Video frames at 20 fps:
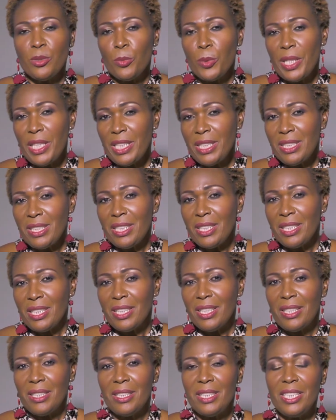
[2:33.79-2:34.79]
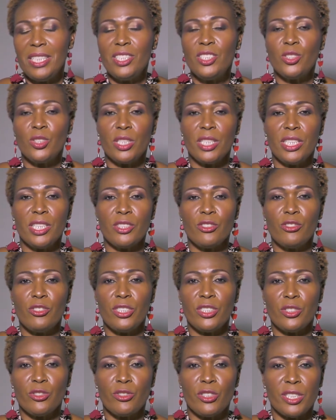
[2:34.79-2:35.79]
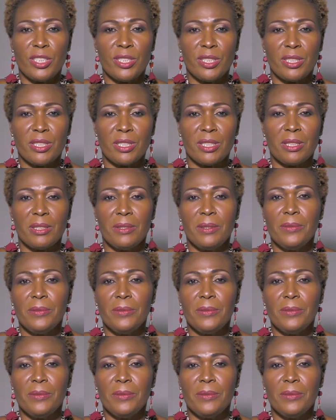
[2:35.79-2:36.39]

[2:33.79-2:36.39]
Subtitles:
weight leads to an increased risk.